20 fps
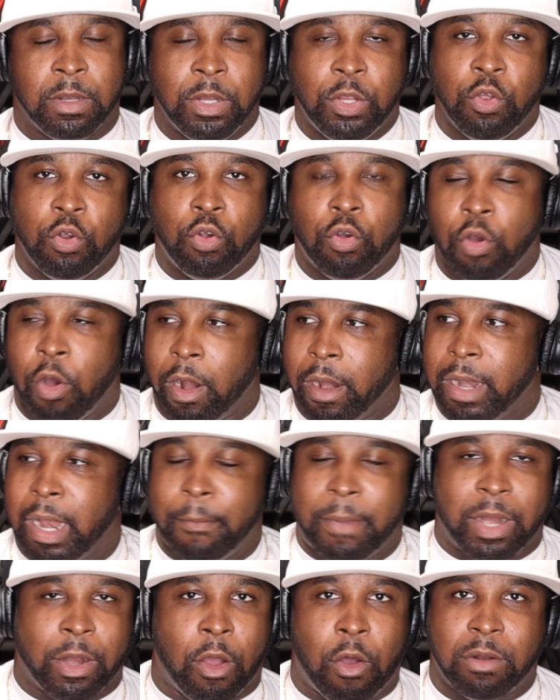You calling
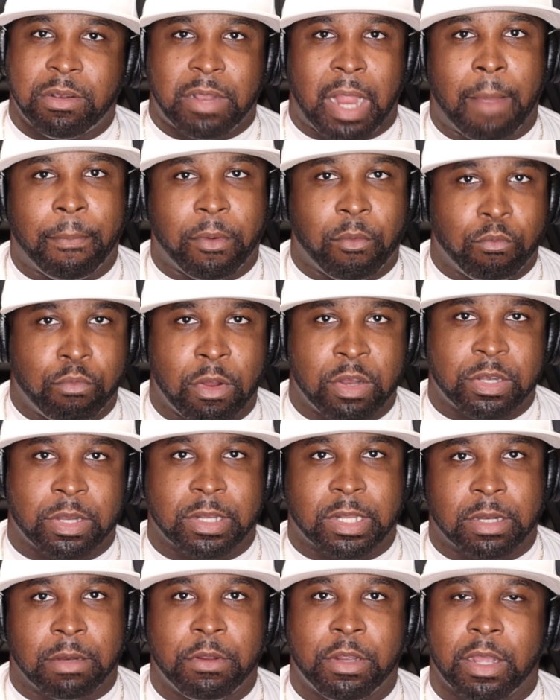that man all type of racial
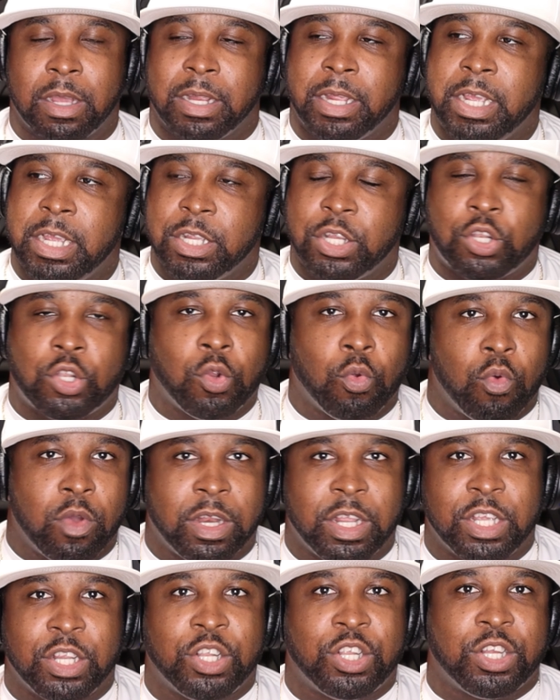slurs because he's
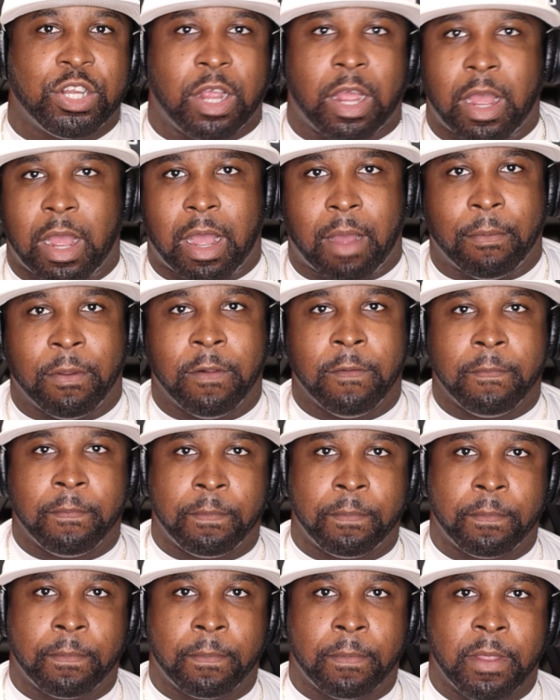doing his job.
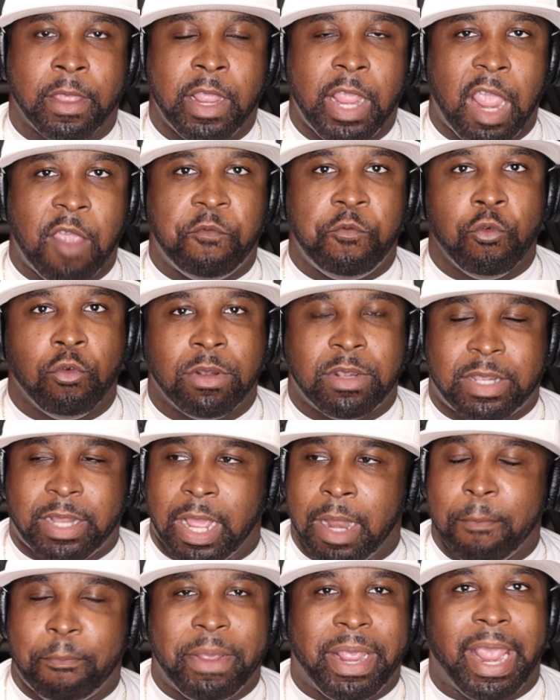If you
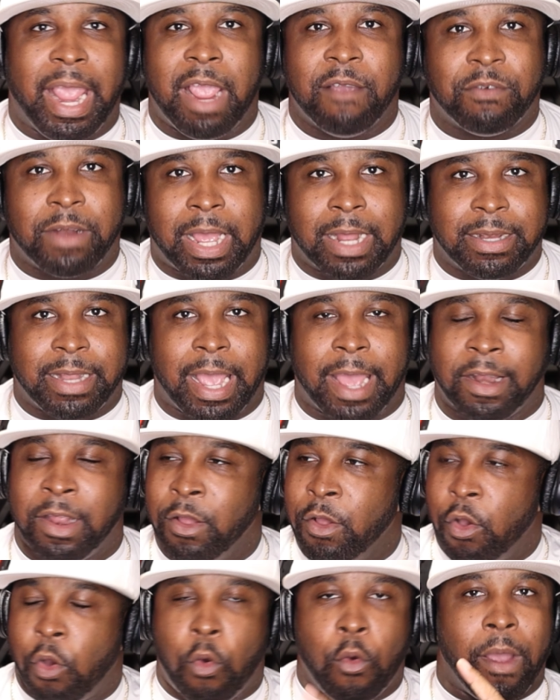didn't behave like that
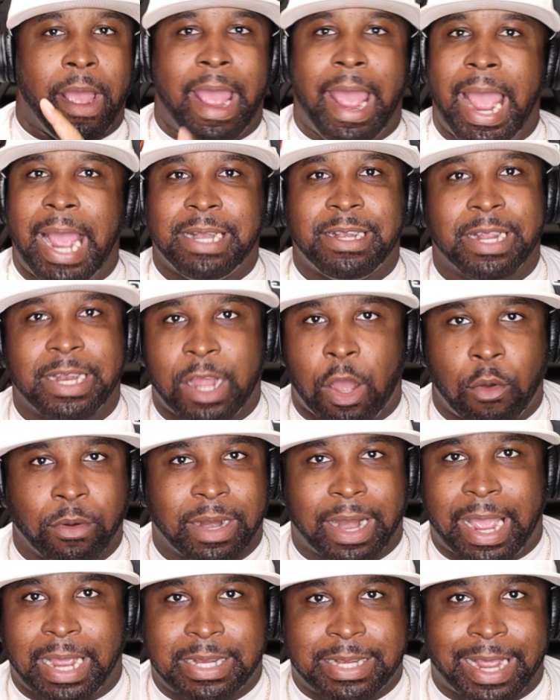or acted out
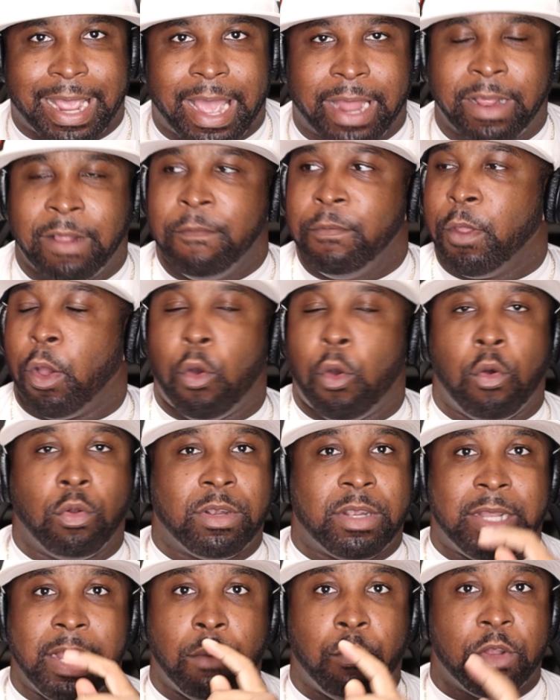like that or
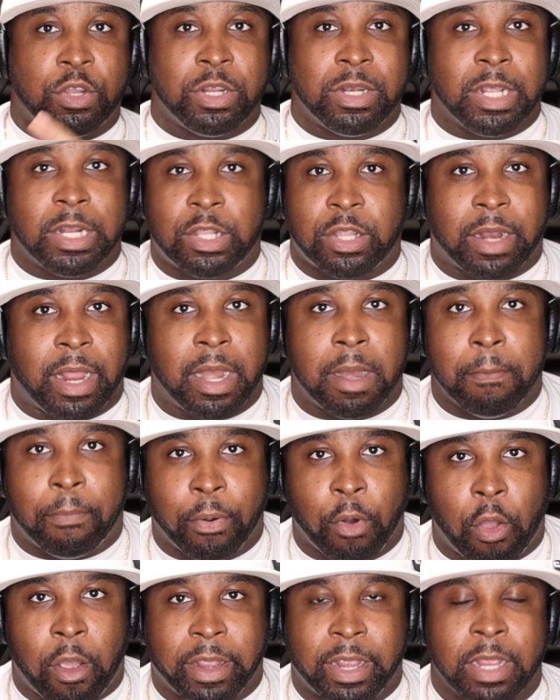did what you did to that
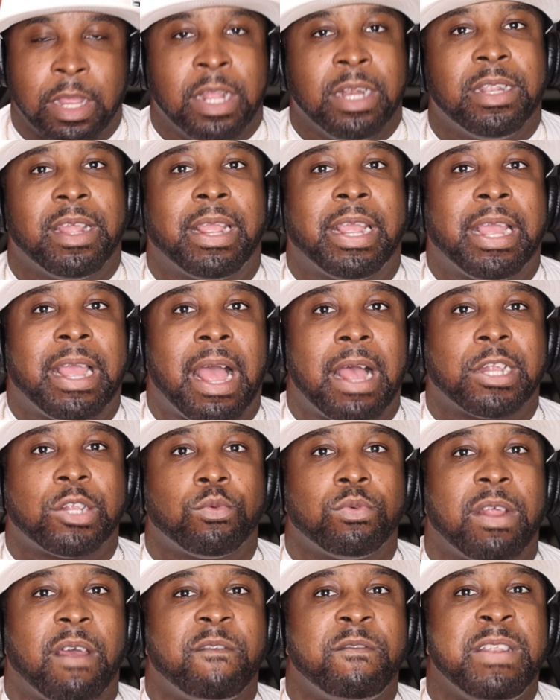employee, the cops
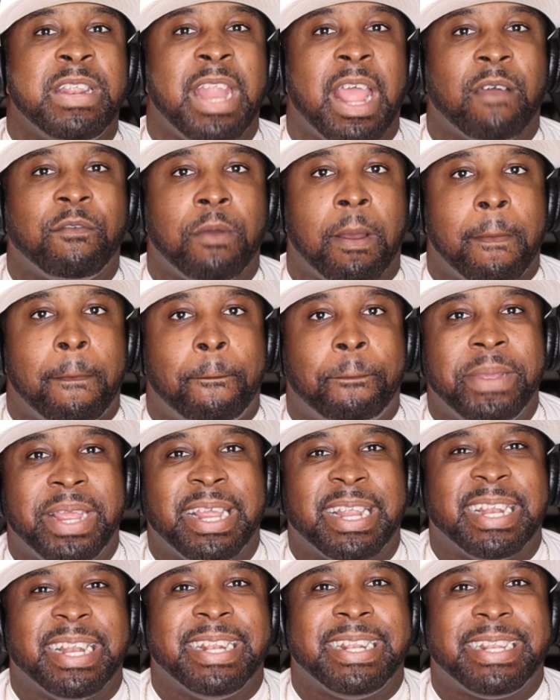would have never
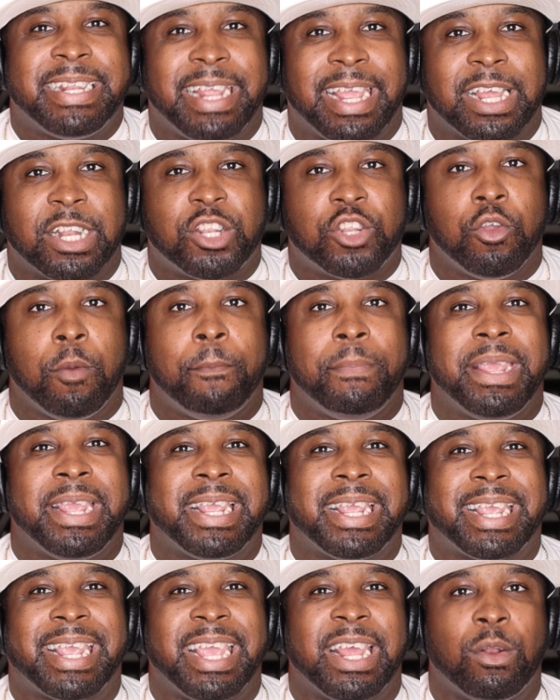been there to
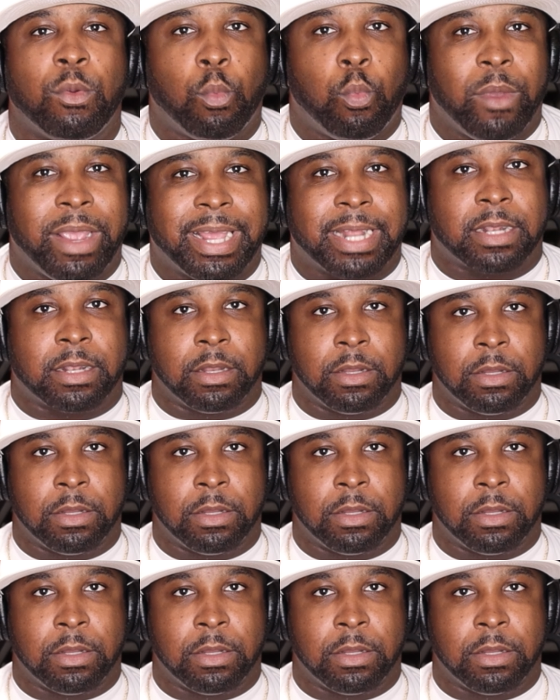begin with.